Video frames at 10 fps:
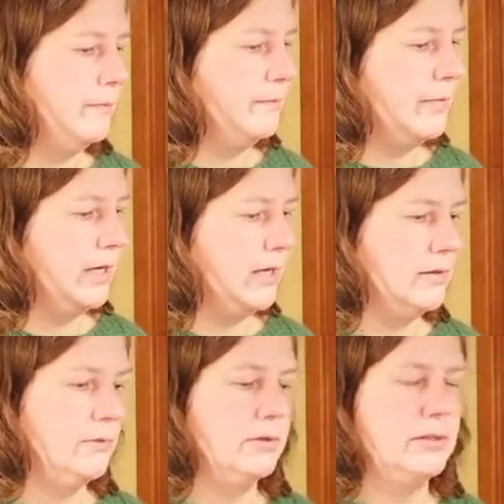
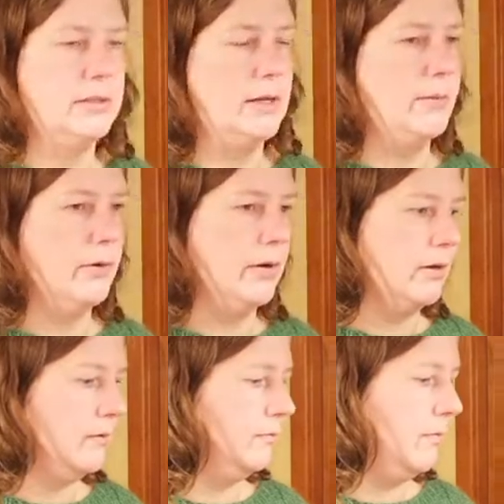because it was December
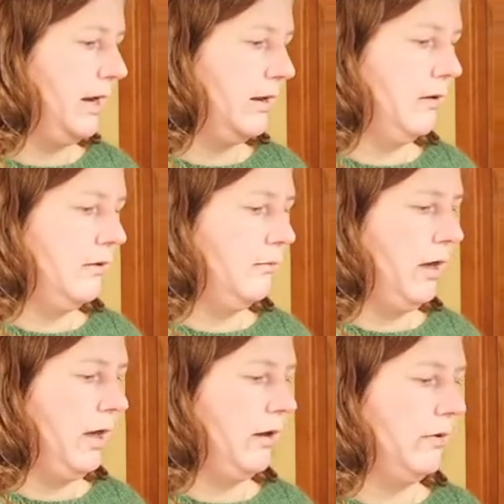and my
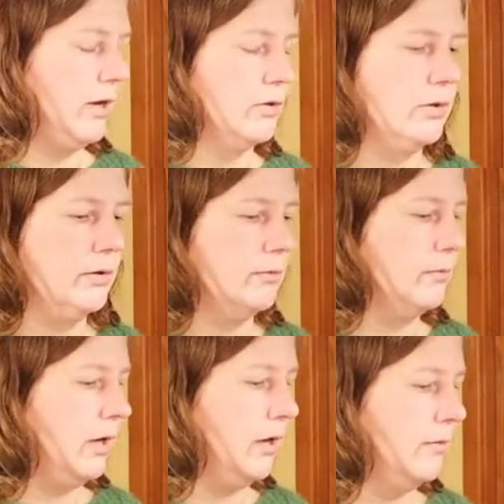regular
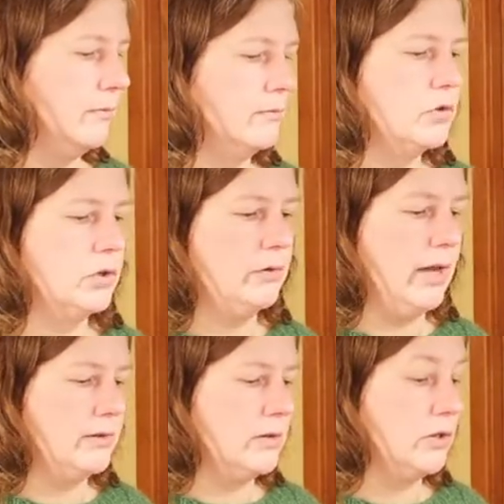journal
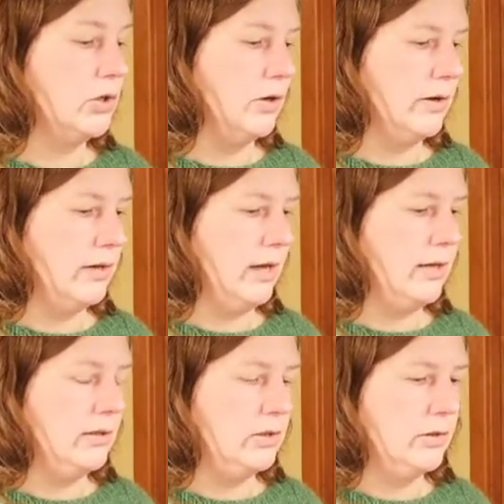hasn't started
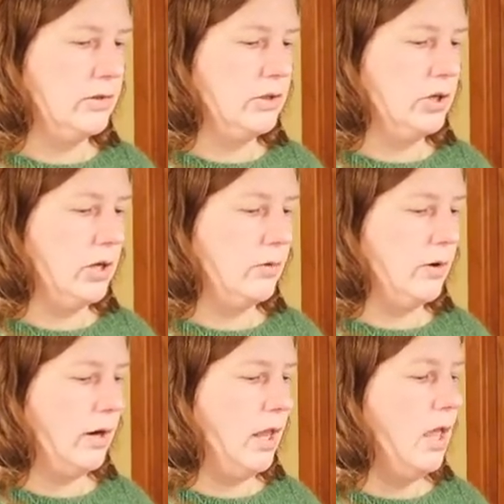yet. It starts in
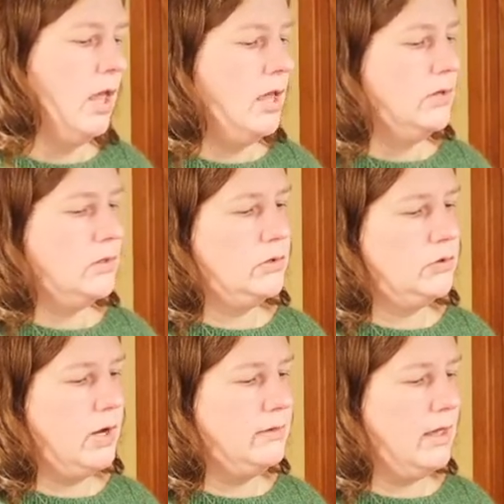January. So I was
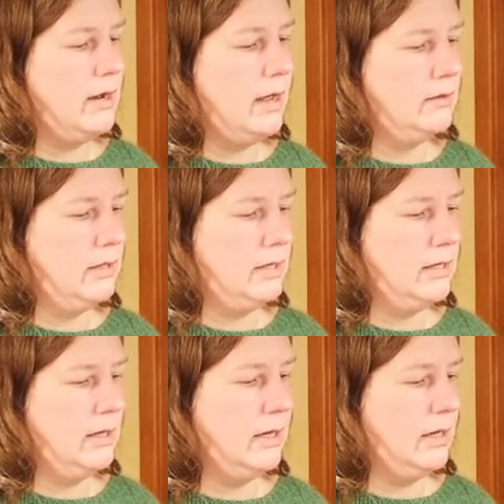trying that out, and I
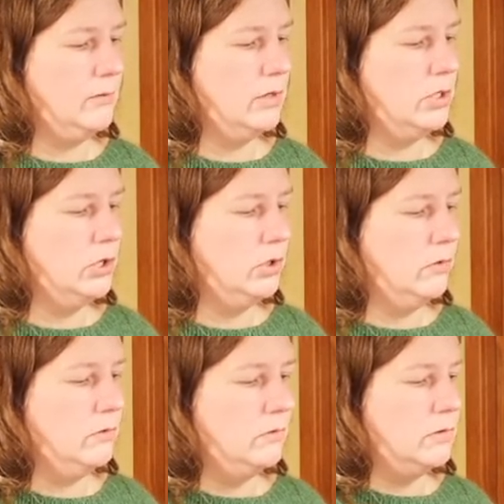think I am going to
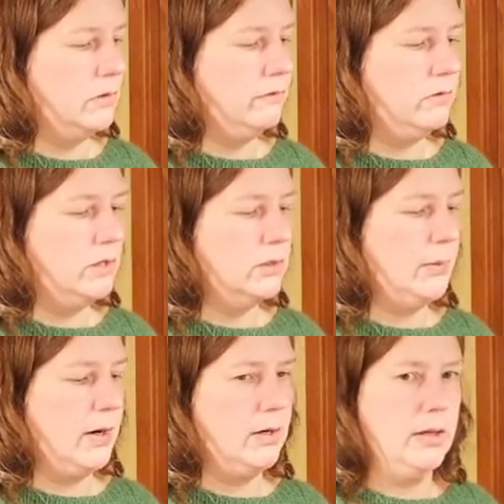do the, sort of this
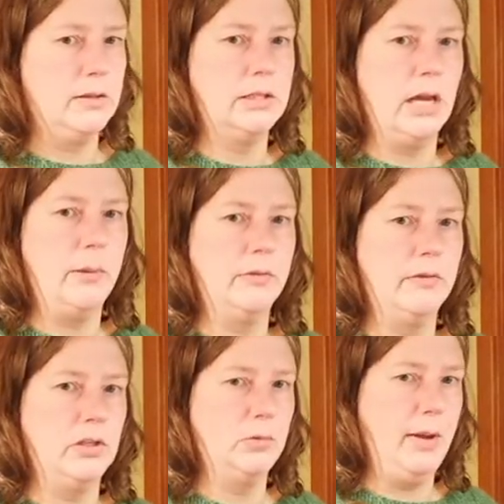part at the top of
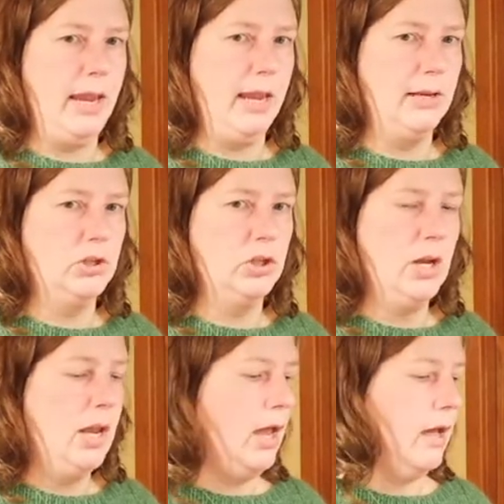each page,
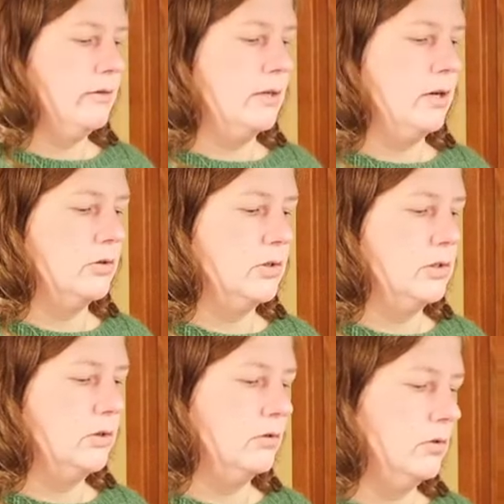and then I'll
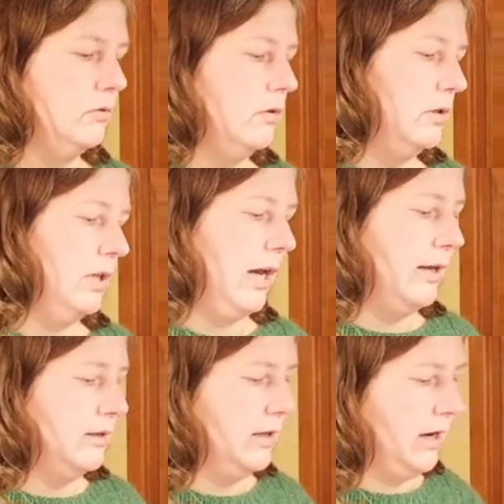still do the
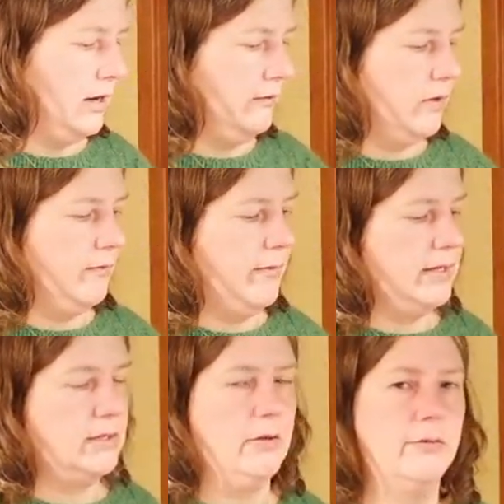dot to kind of give
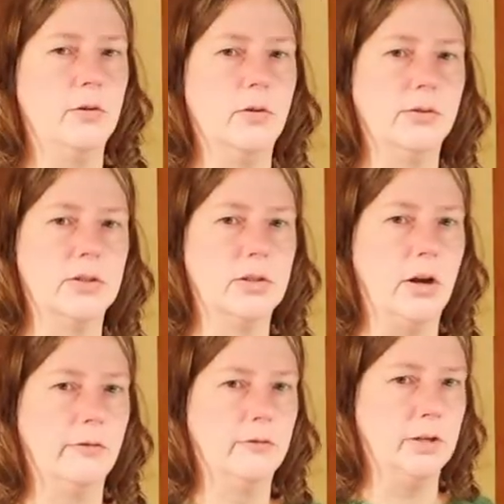myself a gold
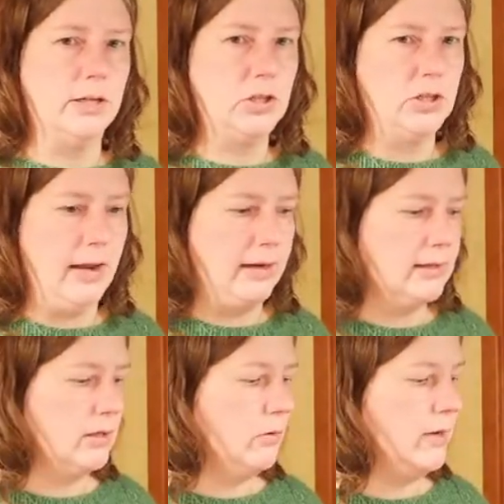star for each day,
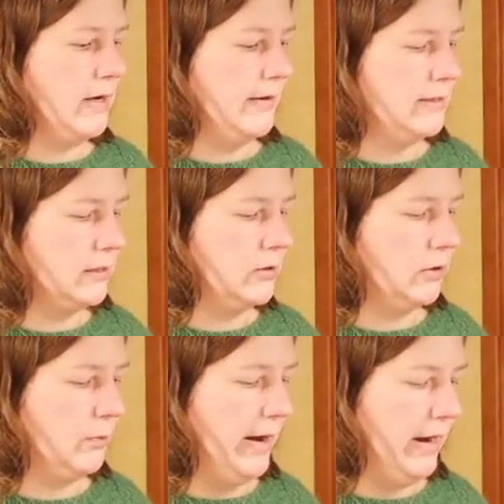because it'll be nice to
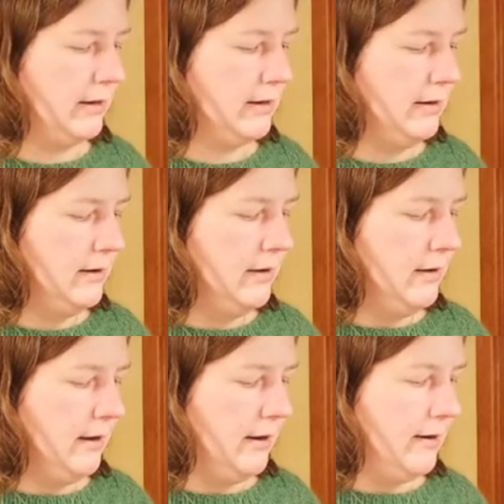look back
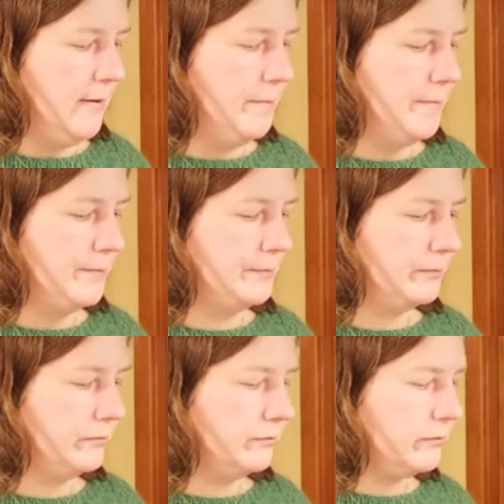in
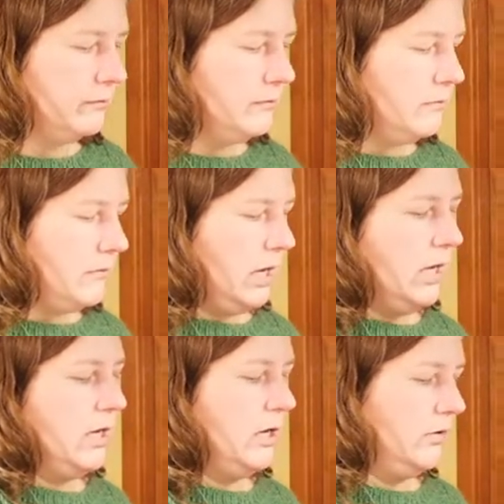
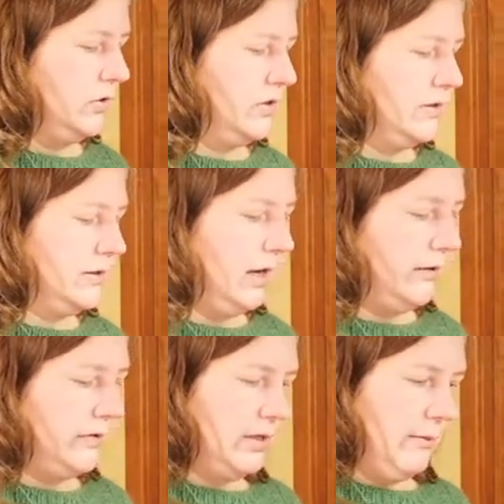here and just kind
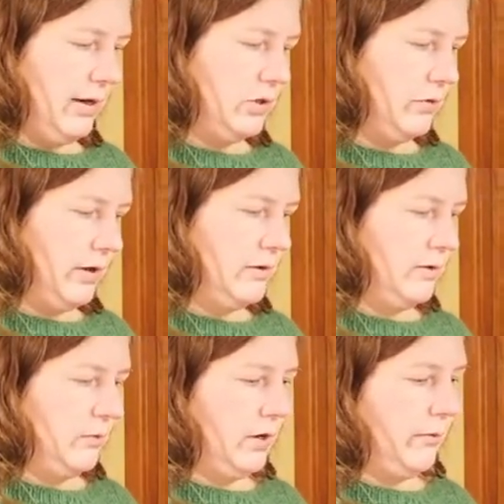of see my trends
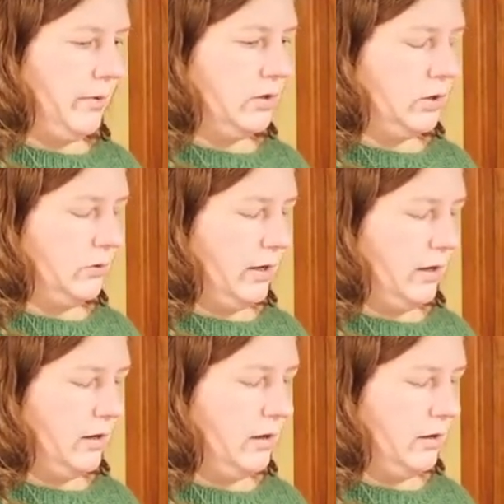and what I've been doing.